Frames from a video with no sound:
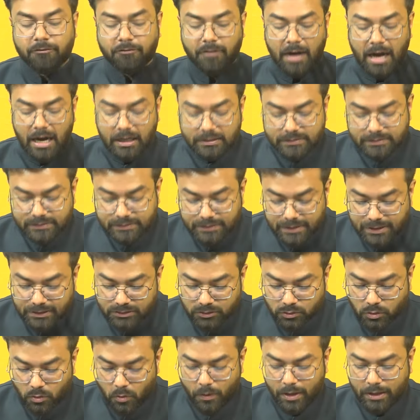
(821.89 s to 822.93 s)

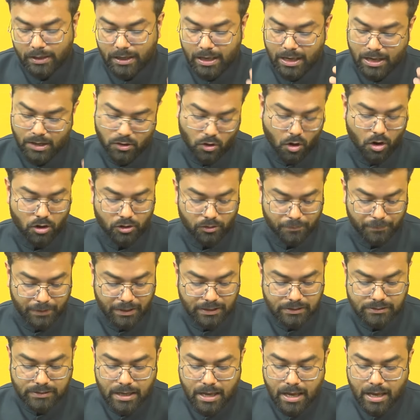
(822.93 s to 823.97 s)
fastest growing
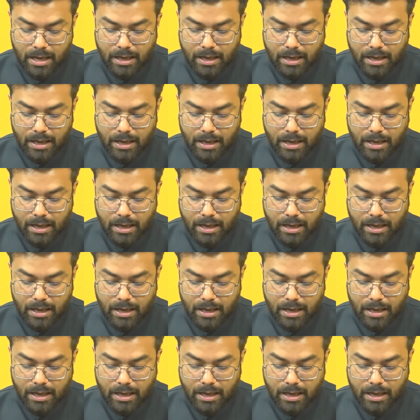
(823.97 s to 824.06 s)
economies